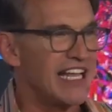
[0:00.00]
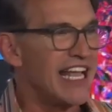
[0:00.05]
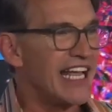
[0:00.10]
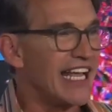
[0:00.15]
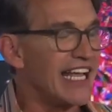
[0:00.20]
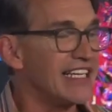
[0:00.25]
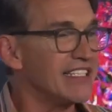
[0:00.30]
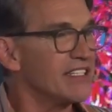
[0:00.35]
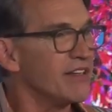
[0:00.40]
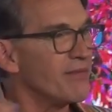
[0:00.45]

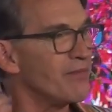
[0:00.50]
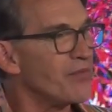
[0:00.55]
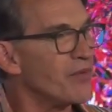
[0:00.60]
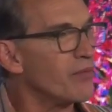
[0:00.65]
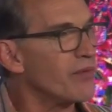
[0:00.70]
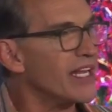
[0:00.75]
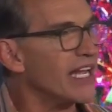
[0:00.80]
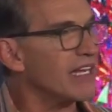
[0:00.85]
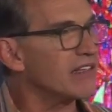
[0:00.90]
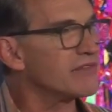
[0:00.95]
And
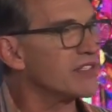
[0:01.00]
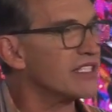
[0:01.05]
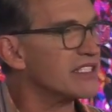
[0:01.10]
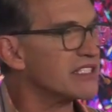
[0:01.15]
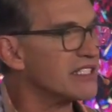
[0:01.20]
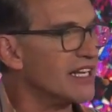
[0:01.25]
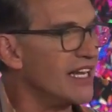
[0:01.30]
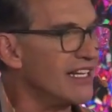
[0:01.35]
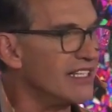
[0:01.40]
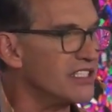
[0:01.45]
we have this
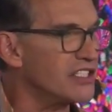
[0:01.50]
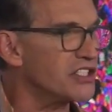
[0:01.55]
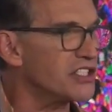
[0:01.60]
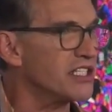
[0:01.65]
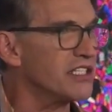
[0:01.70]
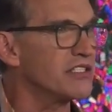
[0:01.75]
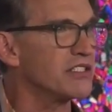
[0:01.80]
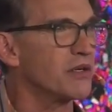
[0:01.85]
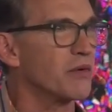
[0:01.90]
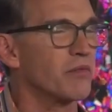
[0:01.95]

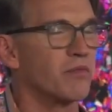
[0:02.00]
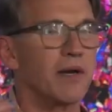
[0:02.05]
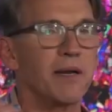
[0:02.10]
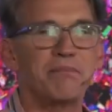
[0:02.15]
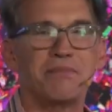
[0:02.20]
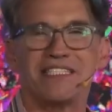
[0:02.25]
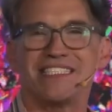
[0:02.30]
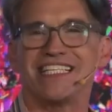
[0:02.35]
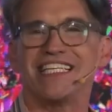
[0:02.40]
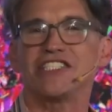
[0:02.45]
constant
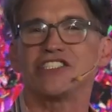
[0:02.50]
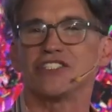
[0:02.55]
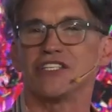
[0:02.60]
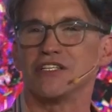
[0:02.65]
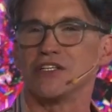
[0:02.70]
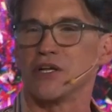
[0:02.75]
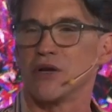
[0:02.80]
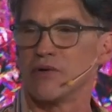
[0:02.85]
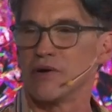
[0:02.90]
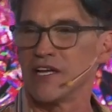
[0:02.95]

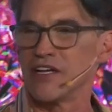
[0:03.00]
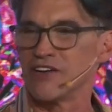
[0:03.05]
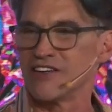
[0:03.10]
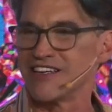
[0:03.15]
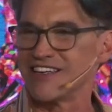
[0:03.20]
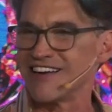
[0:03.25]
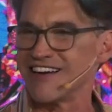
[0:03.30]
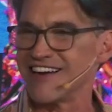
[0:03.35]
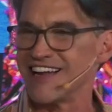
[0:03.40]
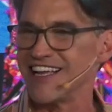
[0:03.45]
repetition going on
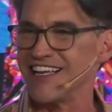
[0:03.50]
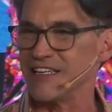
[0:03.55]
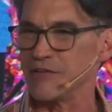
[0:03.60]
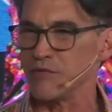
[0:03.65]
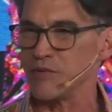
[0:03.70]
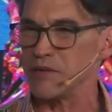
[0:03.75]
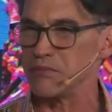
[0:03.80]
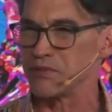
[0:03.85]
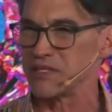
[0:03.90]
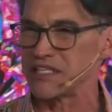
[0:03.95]
in our head.
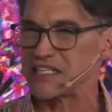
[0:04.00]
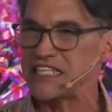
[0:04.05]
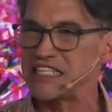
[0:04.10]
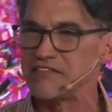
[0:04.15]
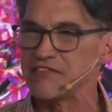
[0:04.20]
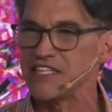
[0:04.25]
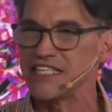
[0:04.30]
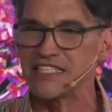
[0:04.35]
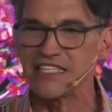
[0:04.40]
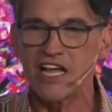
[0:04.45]
We believe
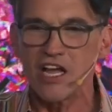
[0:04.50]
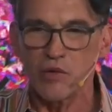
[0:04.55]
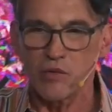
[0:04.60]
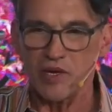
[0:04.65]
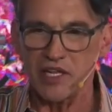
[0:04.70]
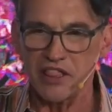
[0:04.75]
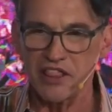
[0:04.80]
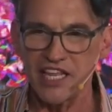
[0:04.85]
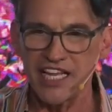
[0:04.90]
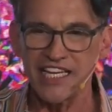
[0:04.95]
it, we
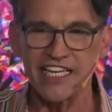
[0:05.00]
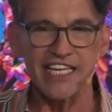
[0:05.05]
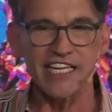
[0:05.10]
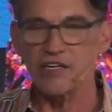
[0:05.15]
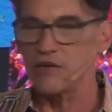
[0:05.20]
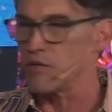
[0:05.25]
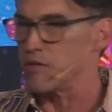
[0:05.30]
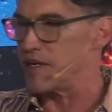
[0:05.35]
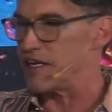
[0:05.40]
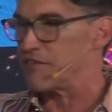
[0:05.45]
think
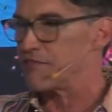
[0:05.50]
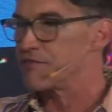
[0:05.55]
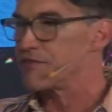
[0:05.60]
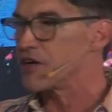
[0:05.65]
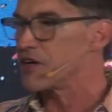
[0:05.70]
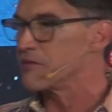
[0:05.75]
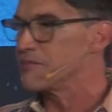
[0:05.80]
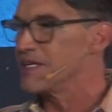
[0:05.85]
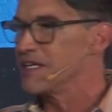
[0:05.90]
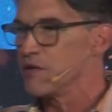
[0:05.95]
it, we
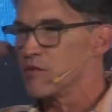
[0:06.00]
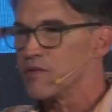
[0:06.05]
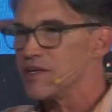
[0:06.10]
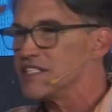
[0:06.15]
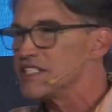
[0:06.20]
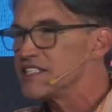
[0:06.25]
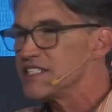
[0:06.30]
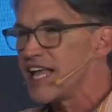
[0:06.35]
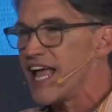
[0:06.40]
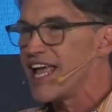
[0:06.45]
affirm it, we
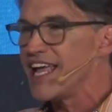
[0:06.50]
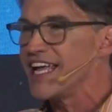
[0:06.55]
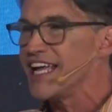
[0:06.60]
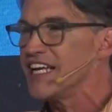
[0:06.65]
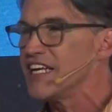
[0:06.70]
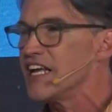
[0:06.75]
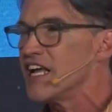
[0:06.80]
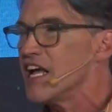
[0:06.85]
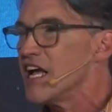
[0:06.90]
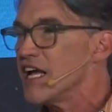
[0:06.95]
say
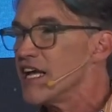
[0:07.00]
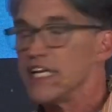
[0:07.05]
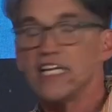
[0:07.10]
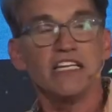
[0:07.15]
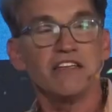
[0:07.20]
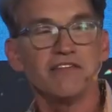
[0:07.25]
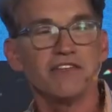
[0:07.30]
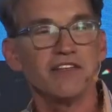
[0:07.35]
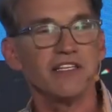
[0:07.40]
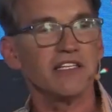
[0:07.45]
it,
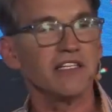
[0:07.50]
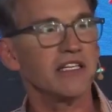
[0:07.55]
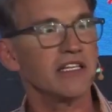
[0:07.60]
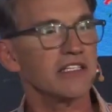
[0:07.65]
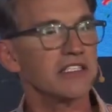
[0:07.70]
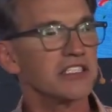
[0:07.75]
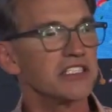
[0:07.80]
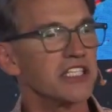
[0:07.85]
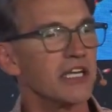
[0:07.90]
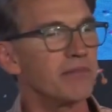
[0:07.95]
even the
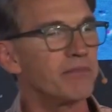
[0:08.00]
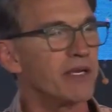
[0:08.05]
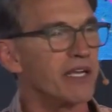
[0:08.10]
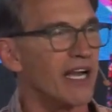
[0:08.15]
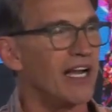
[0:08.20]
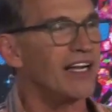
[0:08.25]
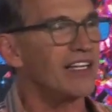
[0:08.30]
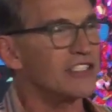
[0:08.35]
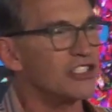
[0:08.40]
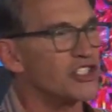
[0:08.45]

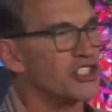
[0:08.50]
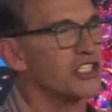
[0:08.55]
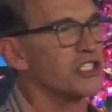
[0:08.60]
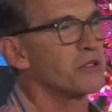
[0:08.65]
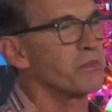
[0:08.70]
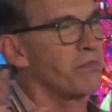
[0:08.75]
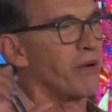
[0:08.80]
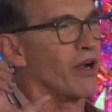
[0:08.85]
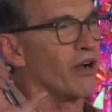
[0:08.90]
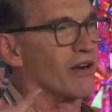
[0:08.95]
subconscious
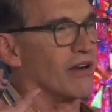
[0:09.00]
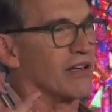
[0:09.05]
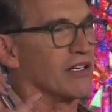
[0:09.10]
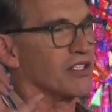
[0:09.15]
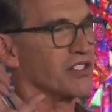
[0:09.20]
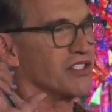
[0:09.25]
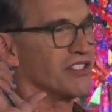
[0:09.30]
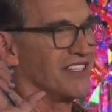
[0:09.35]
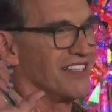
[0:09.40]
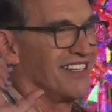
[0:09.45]

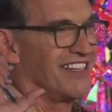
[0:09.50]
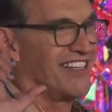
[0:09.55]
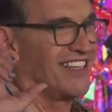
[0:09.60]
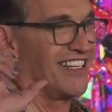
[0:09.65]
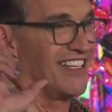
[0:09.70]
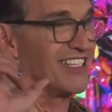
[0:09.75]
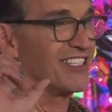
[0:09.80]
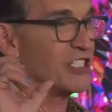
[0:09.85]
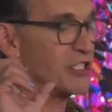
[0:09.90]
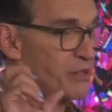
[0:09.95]
parts,
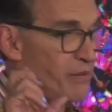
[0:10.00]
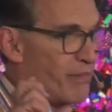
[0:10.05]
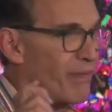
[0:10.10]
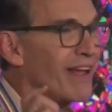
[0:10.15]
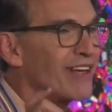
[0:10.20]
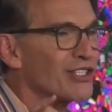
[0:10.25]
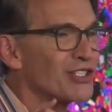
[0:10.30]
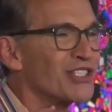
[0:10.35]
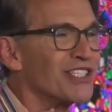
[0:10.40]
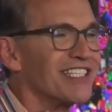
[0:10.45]
and
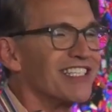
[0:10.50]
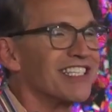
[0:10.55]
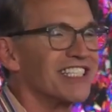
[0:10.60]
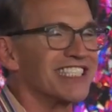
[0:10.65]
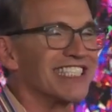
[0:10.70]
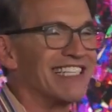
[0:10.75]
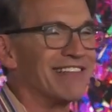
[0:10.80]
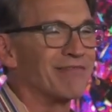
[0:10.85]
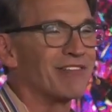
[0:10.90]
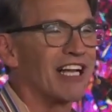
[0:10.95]
especially the
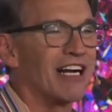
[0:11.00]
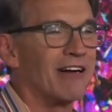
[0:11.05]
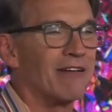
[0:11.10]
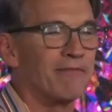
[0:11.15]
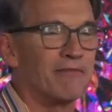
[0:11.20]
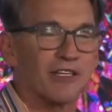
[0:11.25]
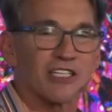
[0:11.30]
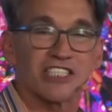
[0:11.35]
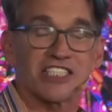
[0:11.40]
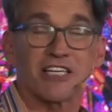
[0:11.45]

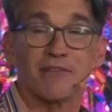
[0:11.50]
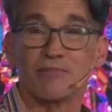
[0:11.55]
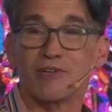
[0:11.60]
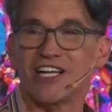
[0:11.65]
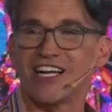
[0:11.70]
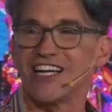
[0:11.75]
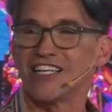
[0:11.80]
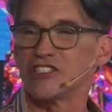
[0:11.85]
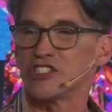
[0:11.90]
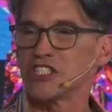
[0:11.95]

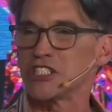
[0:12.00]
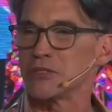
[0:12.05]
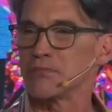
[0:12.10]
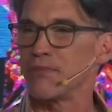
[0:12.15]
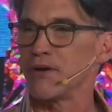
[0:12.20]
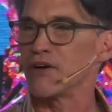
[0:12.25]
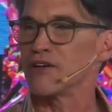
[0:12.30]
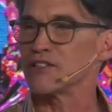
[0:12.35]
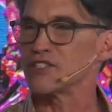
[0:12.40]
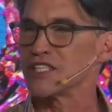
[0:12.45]
subconscious
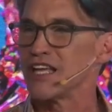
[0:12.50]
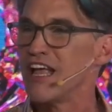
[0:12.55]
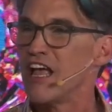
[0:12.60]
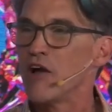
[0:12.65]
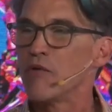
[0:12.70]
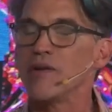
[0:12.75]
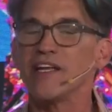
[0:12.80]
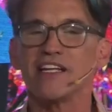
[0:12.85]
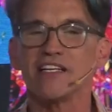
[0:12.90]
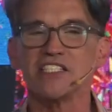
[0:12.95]
parts.
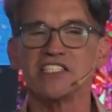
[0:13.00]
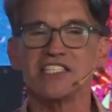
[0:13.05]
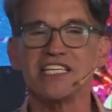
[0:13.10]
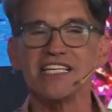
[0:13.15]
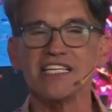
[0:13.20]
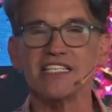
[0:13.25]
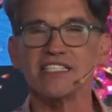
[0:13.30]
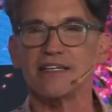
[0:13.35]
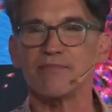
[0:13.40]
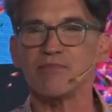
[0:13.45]
We can see
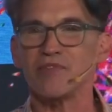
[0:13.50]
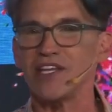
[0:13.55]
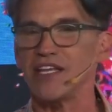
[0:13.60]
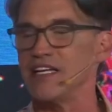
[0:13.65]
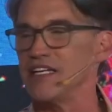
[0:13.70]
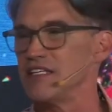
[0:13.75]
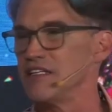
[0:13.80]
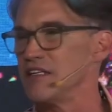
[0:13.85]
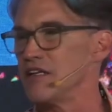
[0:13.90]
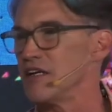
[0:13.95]
it
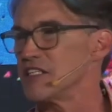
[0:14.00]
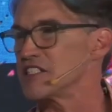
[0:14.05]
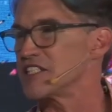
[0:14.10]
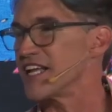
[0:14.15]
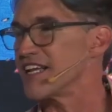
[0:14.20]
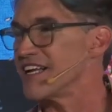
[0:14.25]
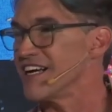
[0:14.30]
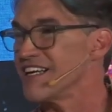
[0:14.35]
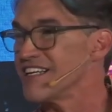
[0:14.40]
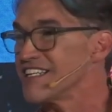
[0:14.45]
in
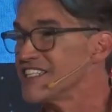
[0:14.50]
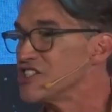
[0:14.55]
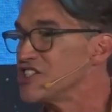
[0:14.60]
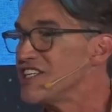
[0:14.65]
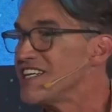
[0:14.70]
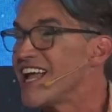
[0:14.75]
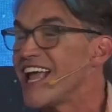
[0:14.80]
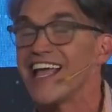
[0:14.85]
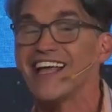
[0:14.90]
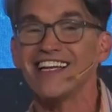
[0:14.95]

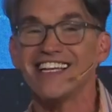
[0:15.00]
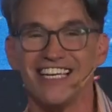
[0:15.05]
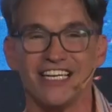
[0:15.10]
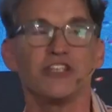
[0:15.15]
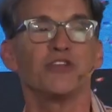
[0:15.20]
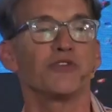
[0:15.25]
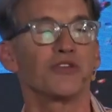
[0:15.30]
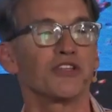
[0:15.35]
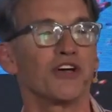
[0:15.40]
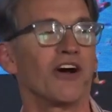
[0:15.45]
psychology and in
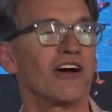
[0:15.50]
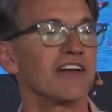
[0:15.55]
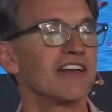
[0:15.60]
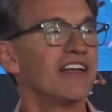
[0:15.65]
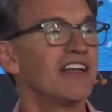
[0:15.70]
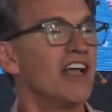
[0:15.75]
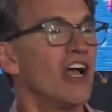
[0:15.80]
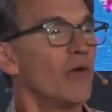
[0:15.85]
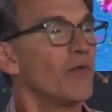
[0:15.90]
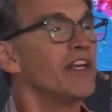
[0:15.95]
New Thought.
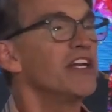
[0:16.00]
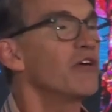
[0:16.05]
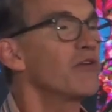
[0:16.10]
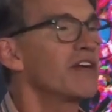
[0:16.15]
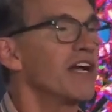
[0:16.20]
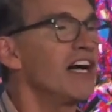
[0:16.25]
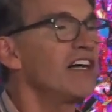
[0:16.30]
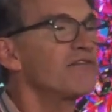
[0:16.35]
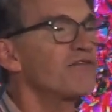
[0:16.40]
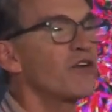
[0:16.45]
We know
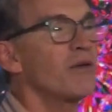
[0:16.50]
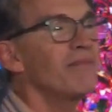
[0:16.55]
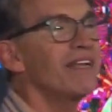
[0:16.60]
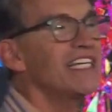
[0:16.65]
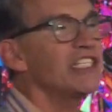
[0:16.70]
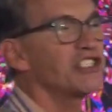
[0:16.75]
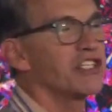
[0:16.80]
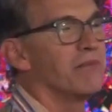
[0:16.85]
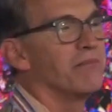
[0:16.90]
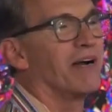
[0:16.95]

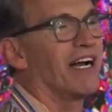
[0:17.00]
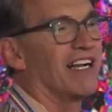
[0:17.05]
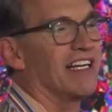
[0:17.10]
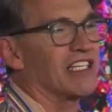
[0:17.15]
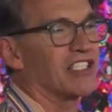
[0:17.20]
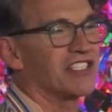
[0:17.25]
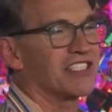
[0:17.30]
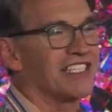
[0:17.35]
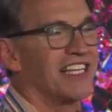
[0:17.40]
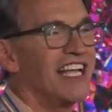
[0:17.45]
confirmation
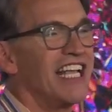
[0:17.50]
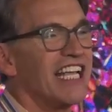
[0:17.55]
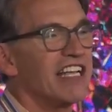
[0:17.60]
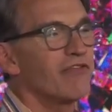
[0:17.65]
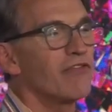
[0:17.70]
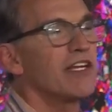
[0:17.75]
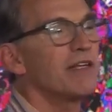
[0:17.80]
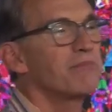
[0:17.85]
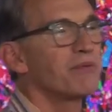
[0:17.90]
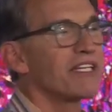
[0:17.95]
bias. If
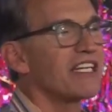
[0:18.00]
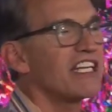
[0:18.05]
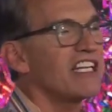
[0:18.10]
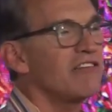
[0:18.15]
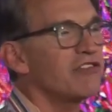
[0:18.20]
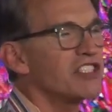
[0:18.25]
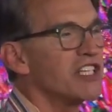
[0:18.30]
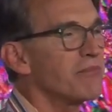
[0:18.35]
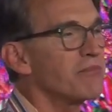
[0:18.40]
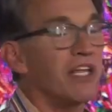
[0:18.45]
we believe
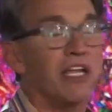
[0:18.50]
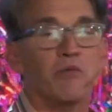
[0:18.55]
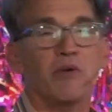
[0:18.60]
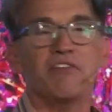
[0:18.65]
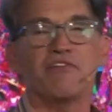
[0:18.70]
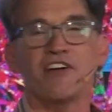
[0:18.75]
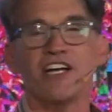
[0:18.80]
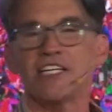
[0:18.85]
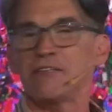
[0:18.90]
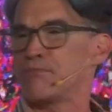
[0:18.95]
something, we
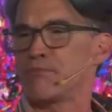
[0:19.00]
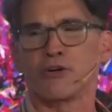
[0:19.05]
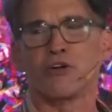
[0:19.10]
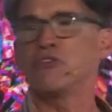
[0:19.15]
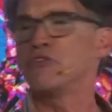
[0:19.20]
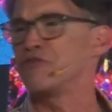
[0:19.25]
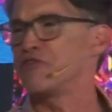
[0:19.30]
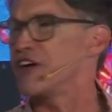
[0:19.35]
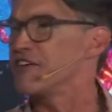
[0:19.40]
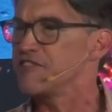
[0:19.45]
find
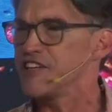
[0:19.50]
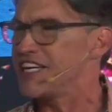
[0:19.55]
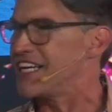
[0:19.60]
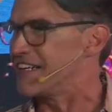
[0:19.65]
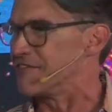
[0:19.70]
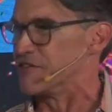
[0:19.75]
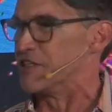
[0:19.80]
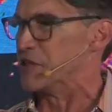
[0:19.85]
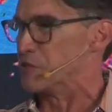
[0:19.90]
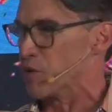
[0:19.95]
proof of it
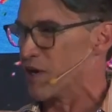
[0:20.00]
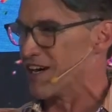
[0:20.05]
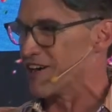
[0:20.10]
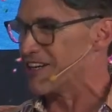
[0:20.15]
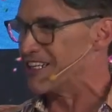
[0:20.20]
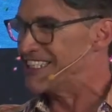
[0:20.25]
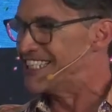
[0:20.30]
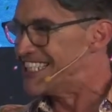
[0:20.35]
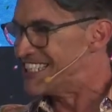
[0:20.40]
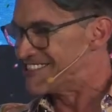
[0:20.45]
everywhere,
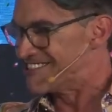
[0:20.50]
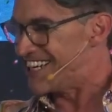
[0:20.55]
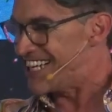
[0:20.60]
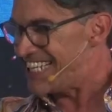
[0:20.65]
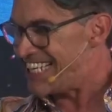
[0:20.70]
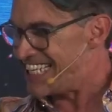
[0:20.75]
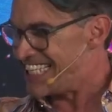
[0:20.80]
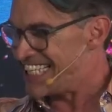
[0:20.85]
right?